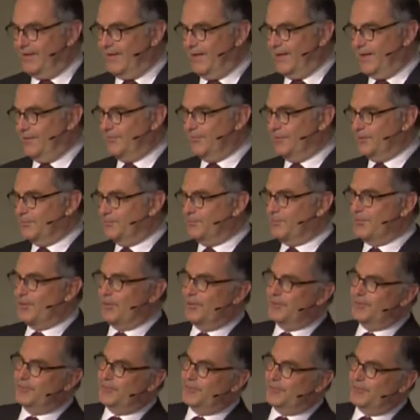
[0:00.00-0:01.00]
I have not
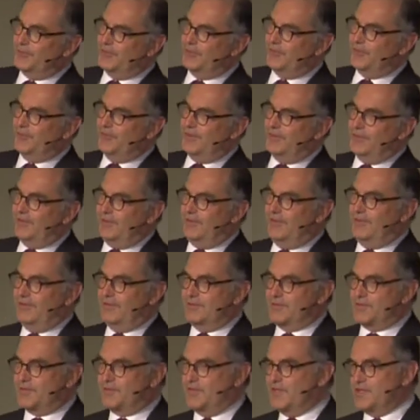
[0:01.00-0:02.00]
brought
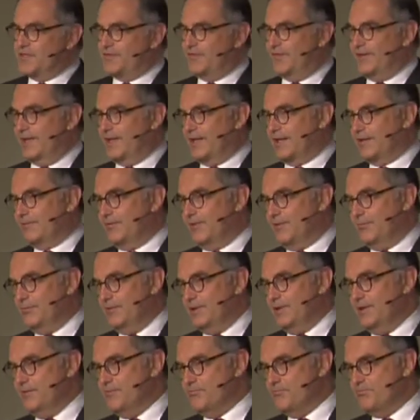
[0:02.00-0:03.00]
a Swiss flag with
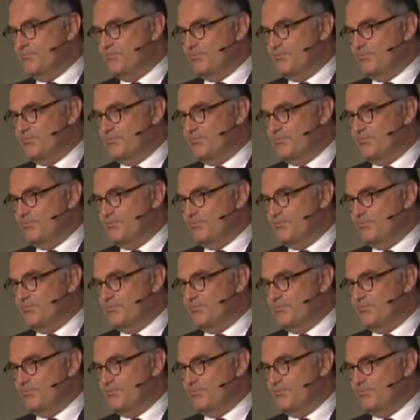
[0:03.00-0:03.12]
me.